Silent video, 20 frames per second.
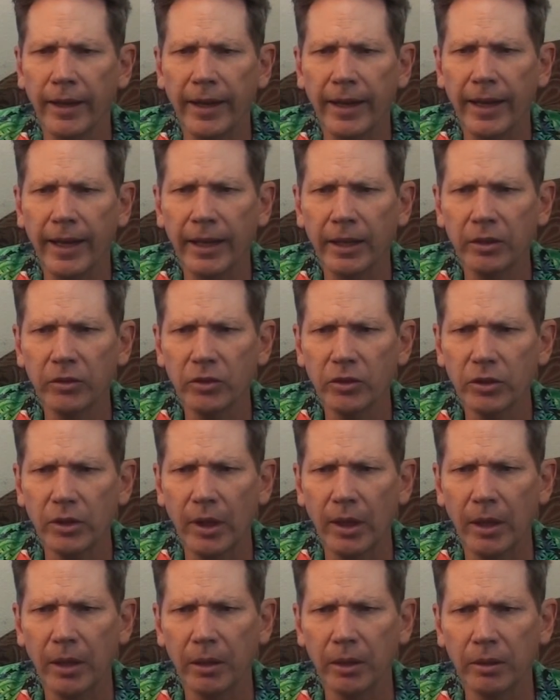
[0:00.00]
And
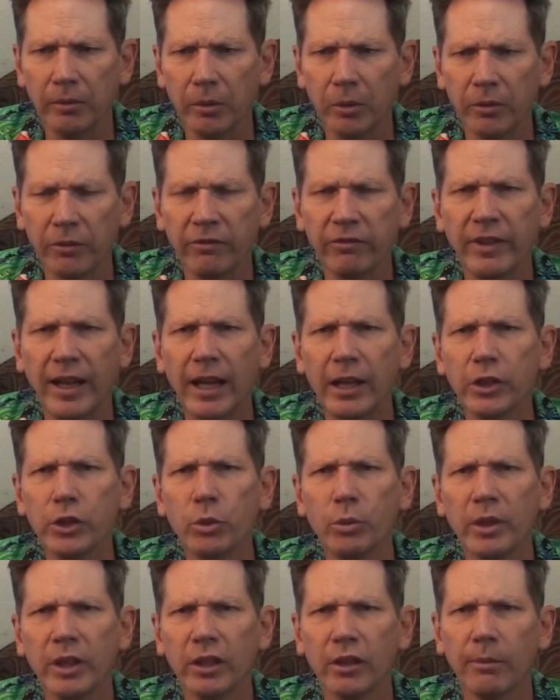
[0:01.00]

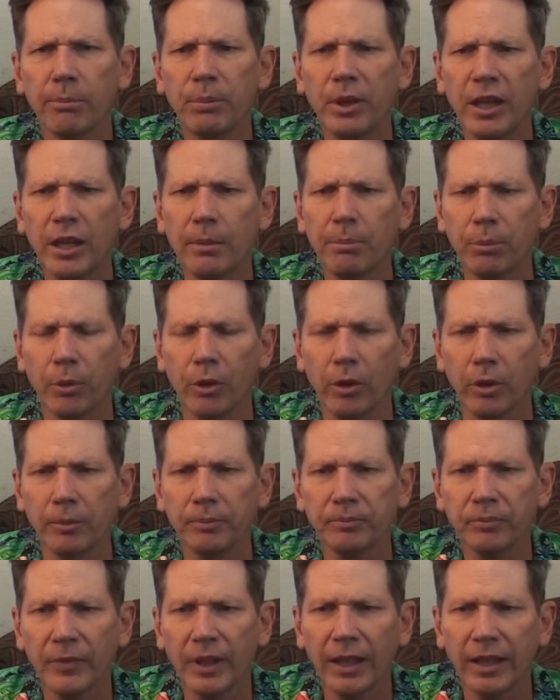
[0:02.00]
valuing the people,
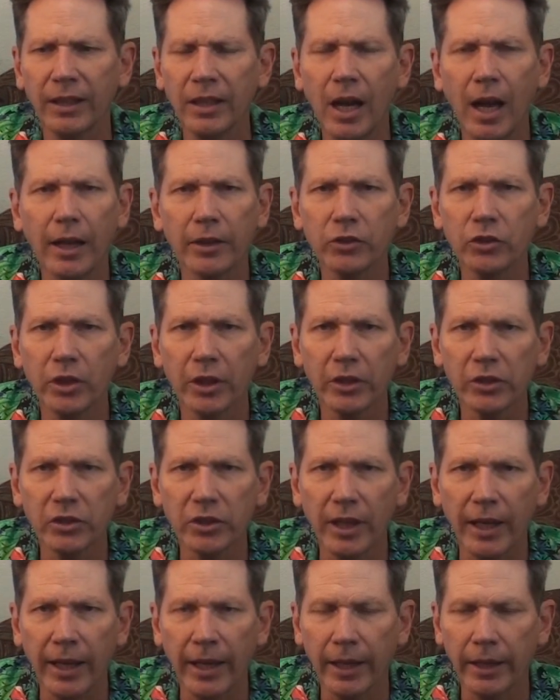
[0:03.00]
not
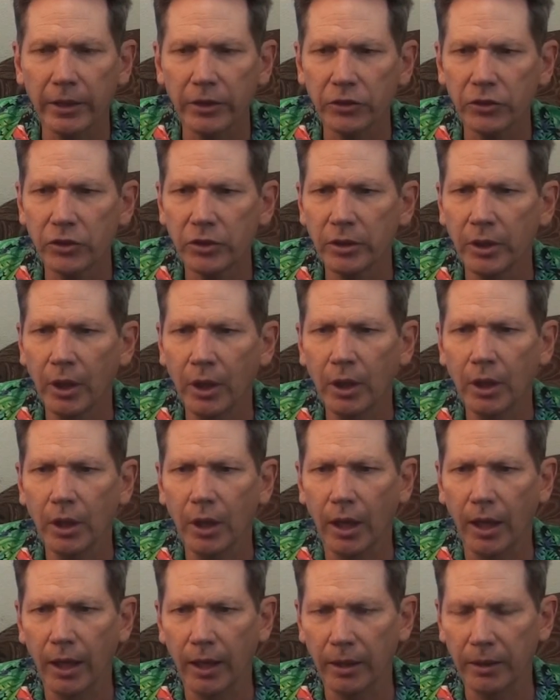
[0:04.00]
just as
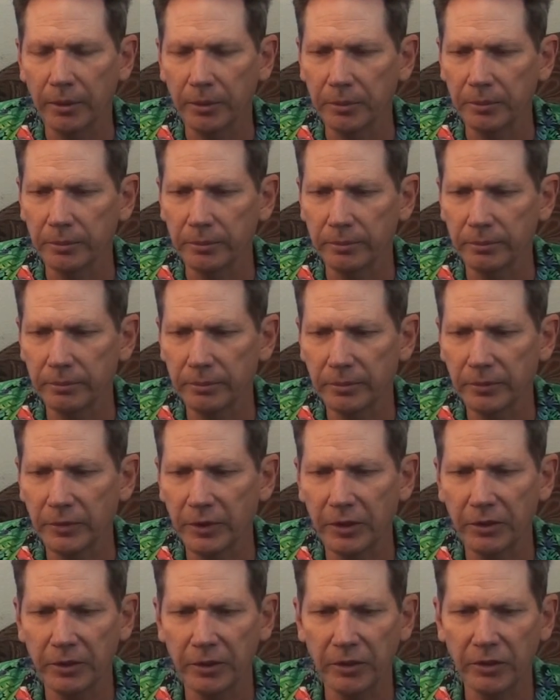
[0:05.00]
the
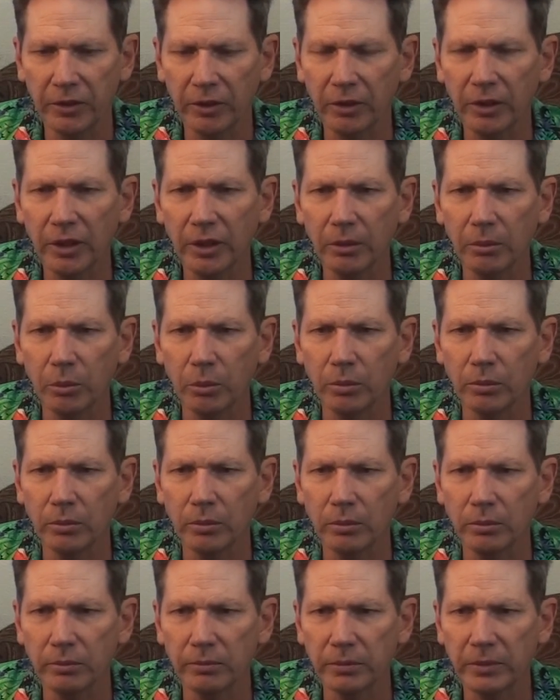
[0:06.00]
little
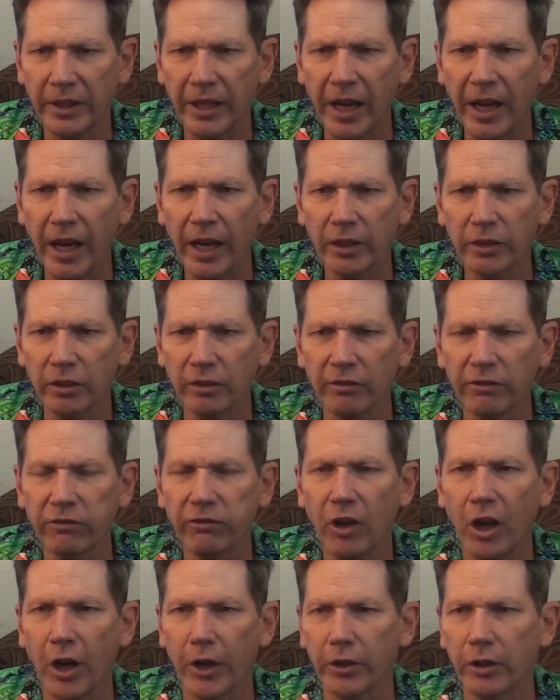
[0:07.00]
cannon
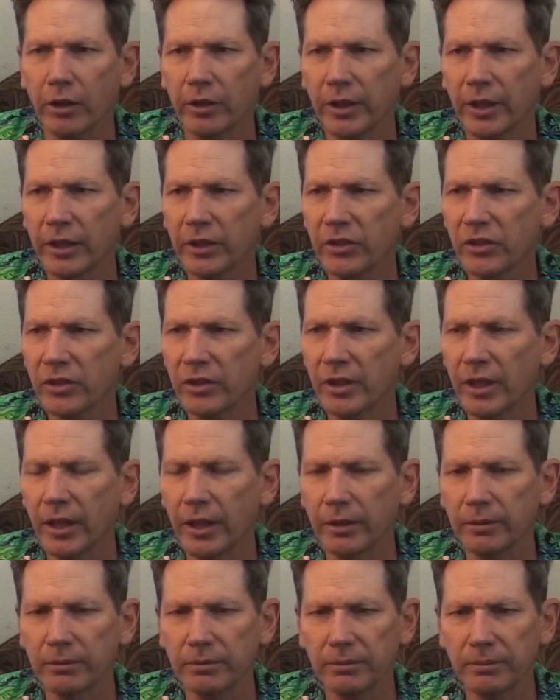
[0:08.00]
fodder, that's
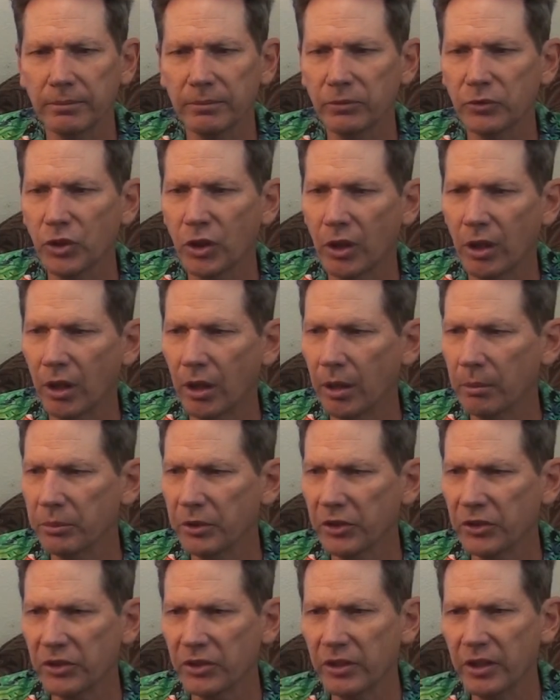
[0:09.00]
that term,
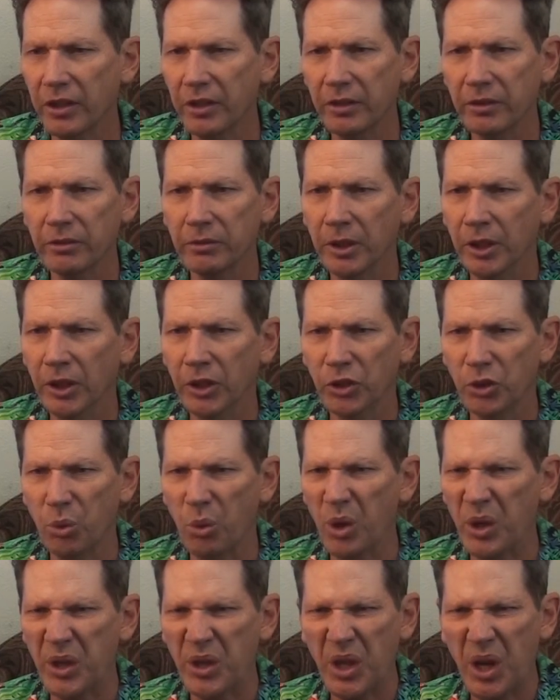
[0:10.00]
just send
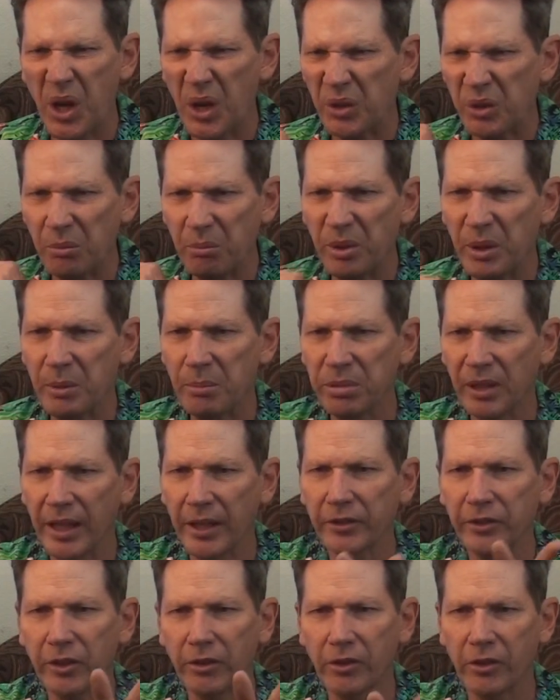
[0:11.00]
20,000 people
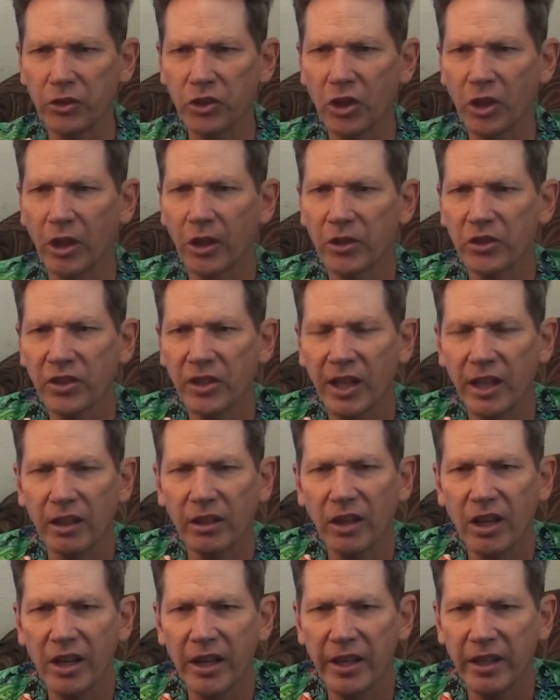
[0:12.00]
out there to charge that
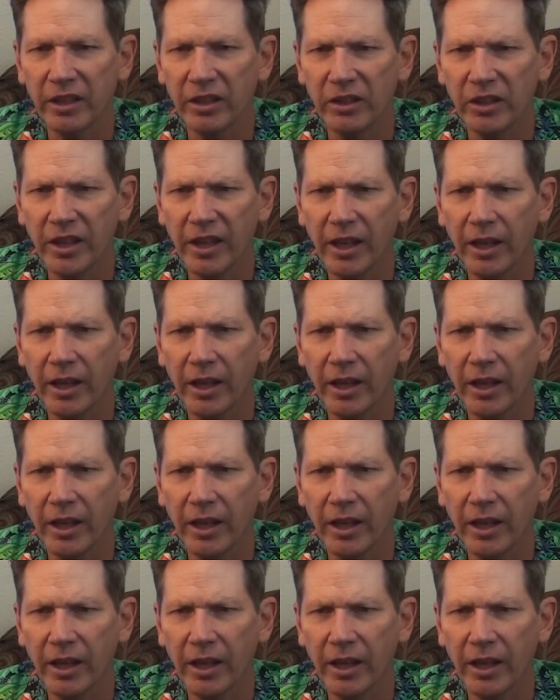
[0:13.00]
line, and